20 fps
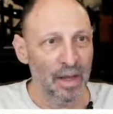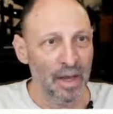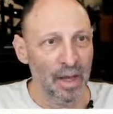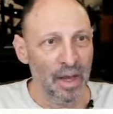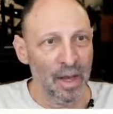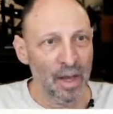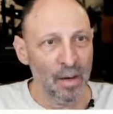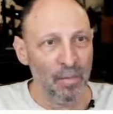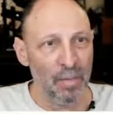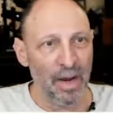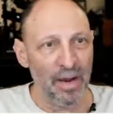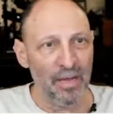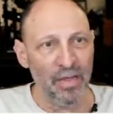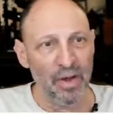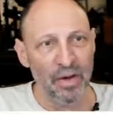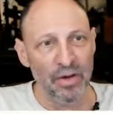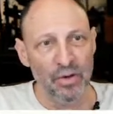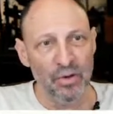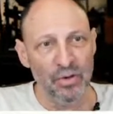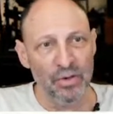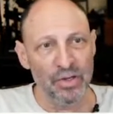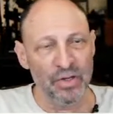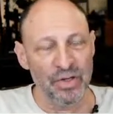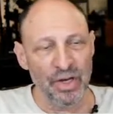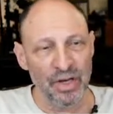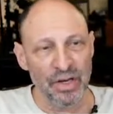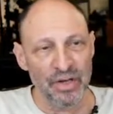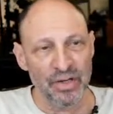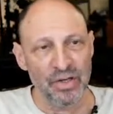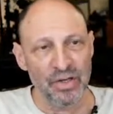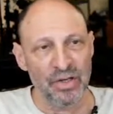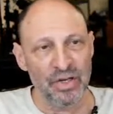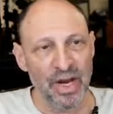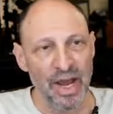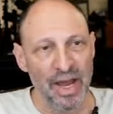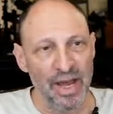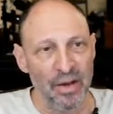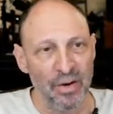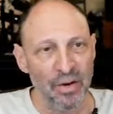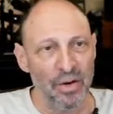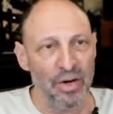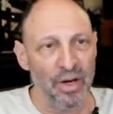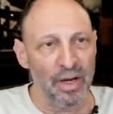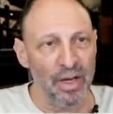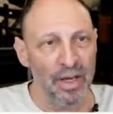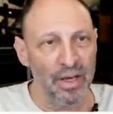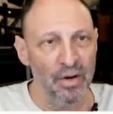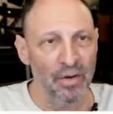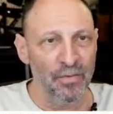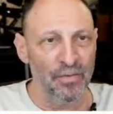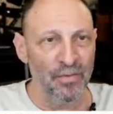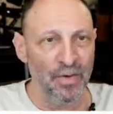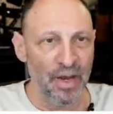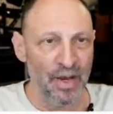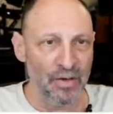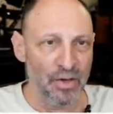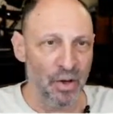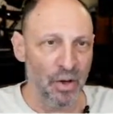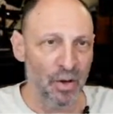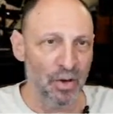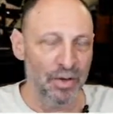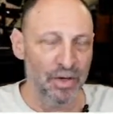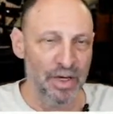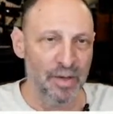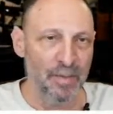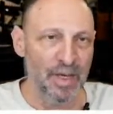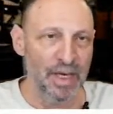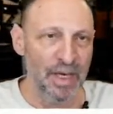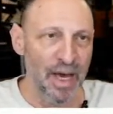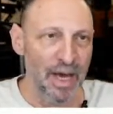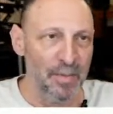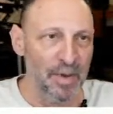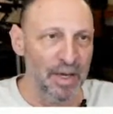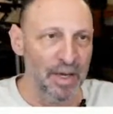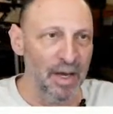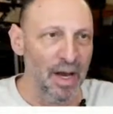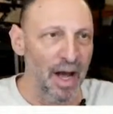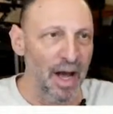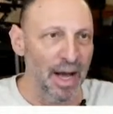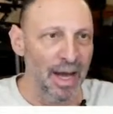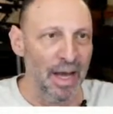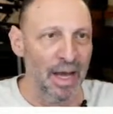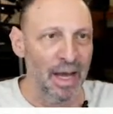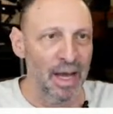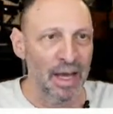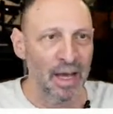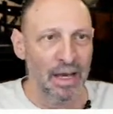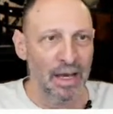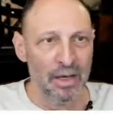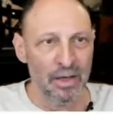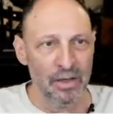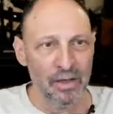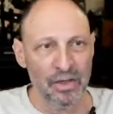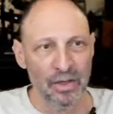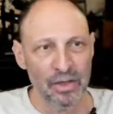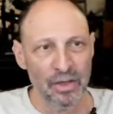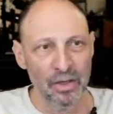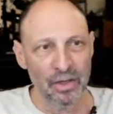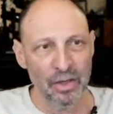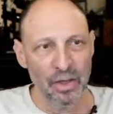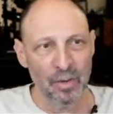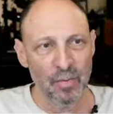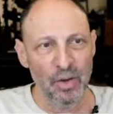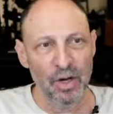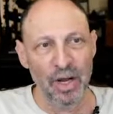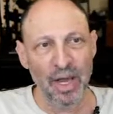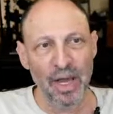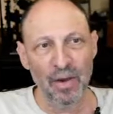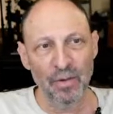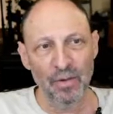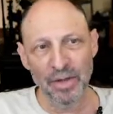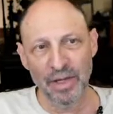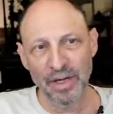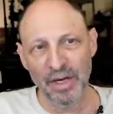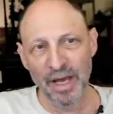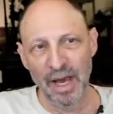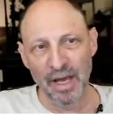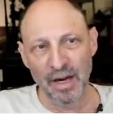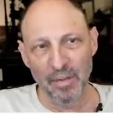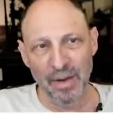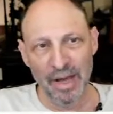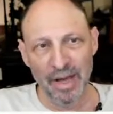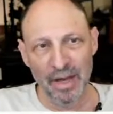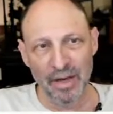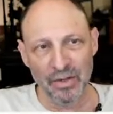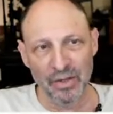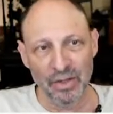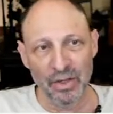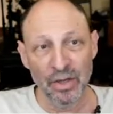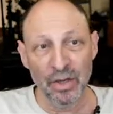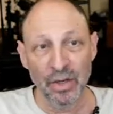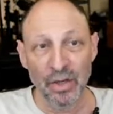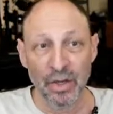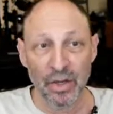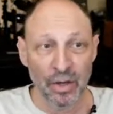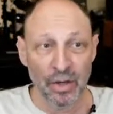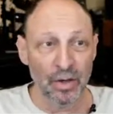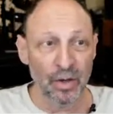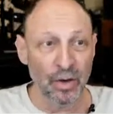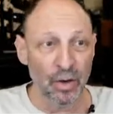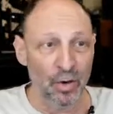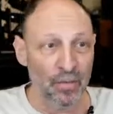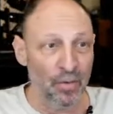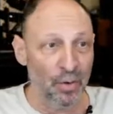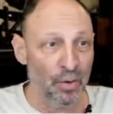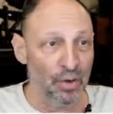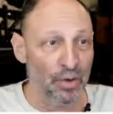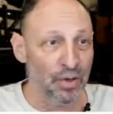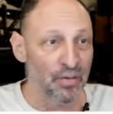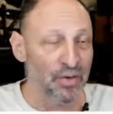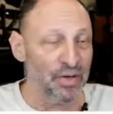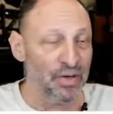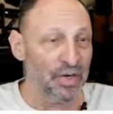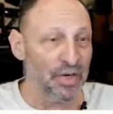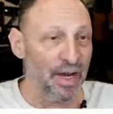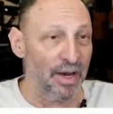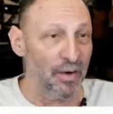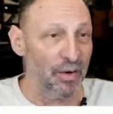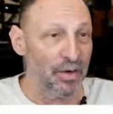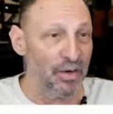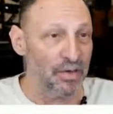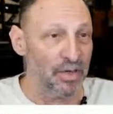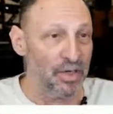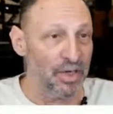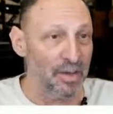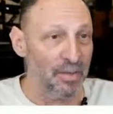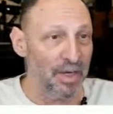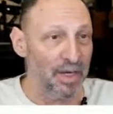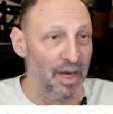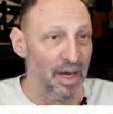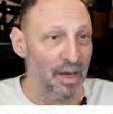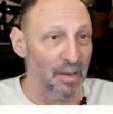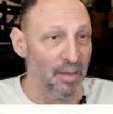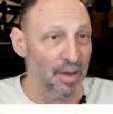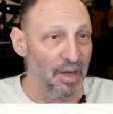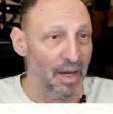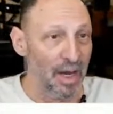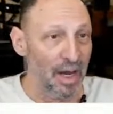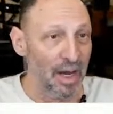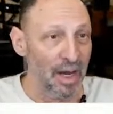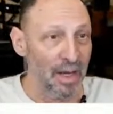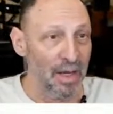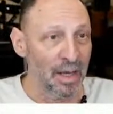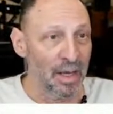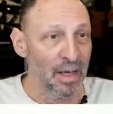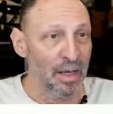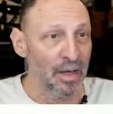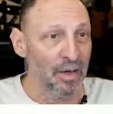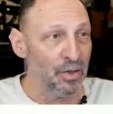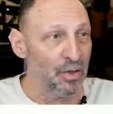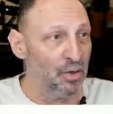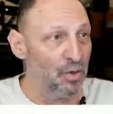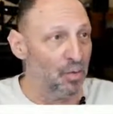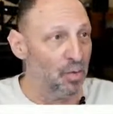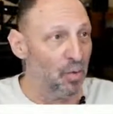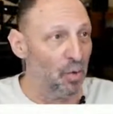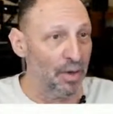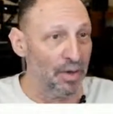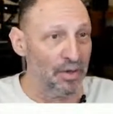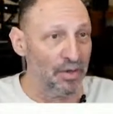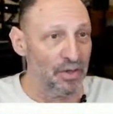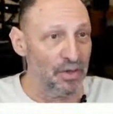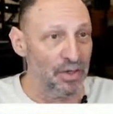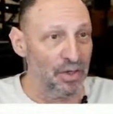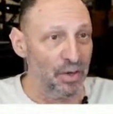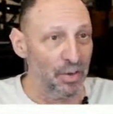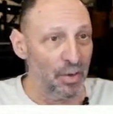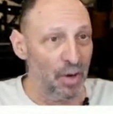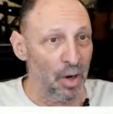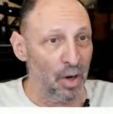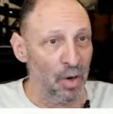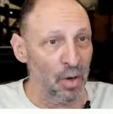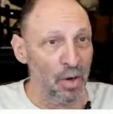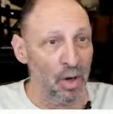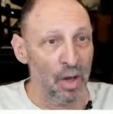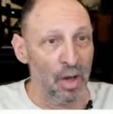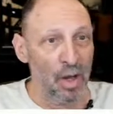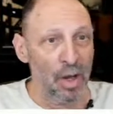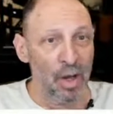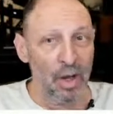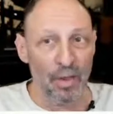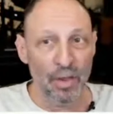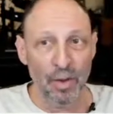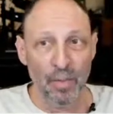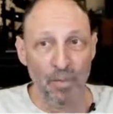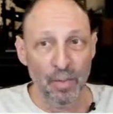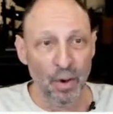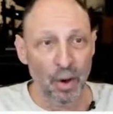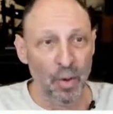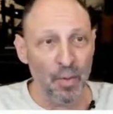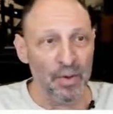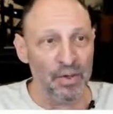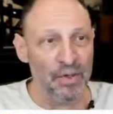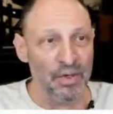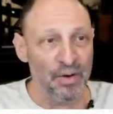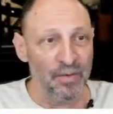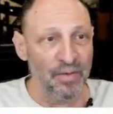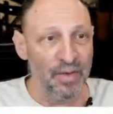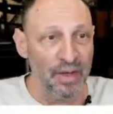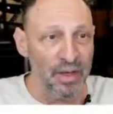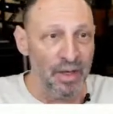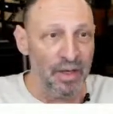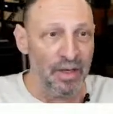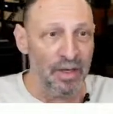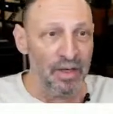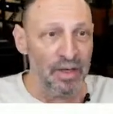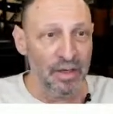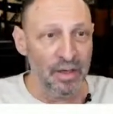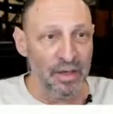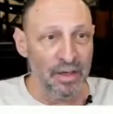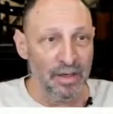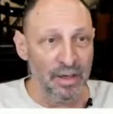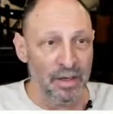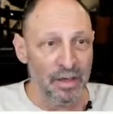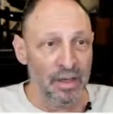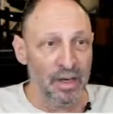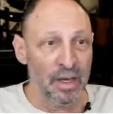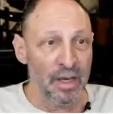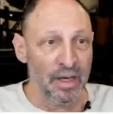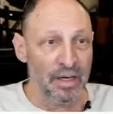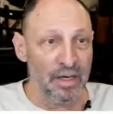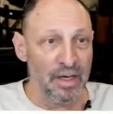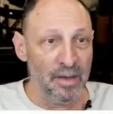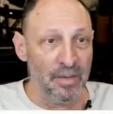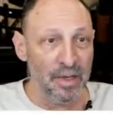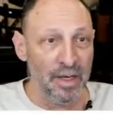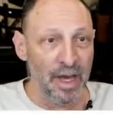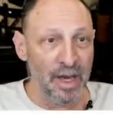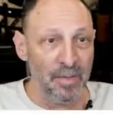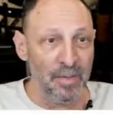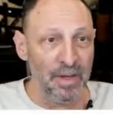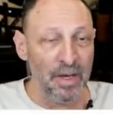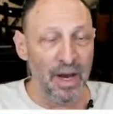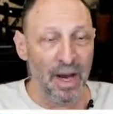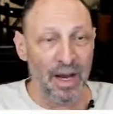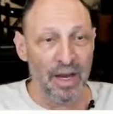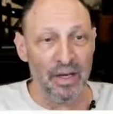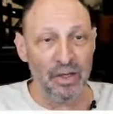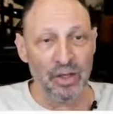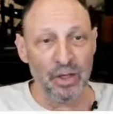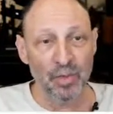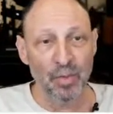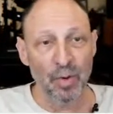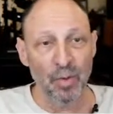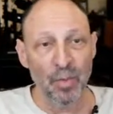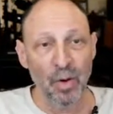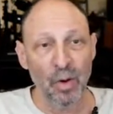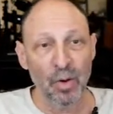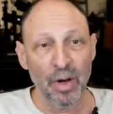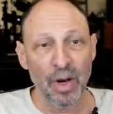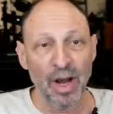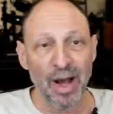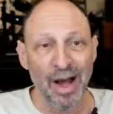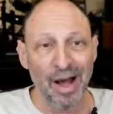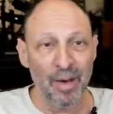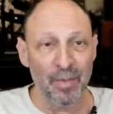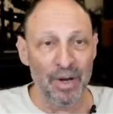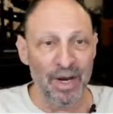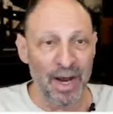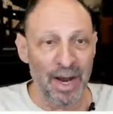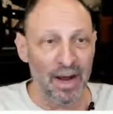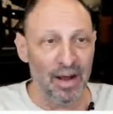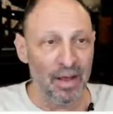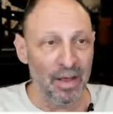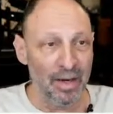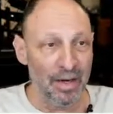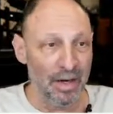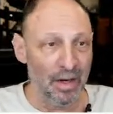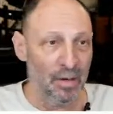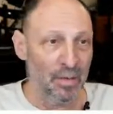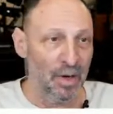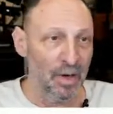Python uses a standard interface called DB-API to communicate with the database. The current version of the standard is DB-API 2.0. The purpose of the DB-API is to promote commonality among the